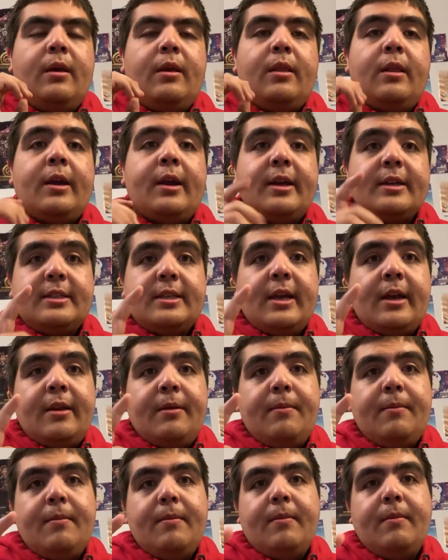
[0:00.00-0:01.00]
like I
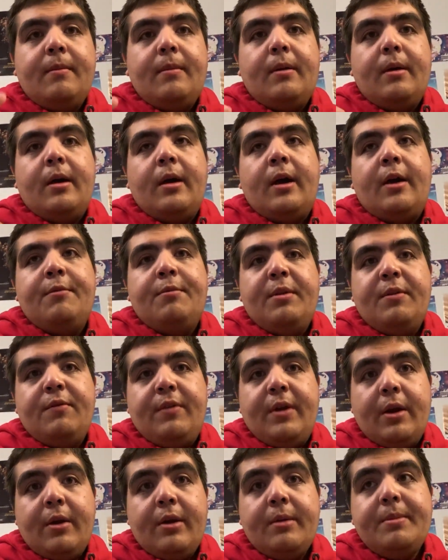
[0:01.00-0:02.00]
said, I've been
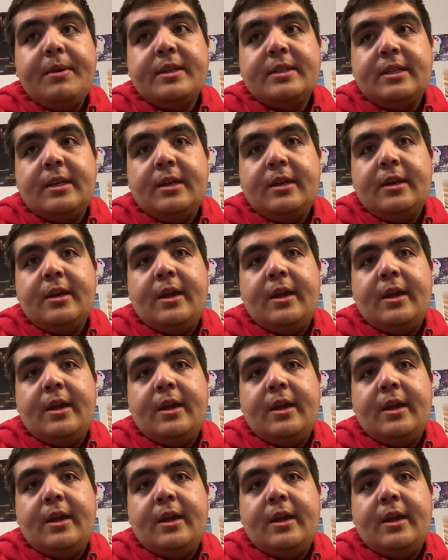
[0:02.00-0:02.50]
very busy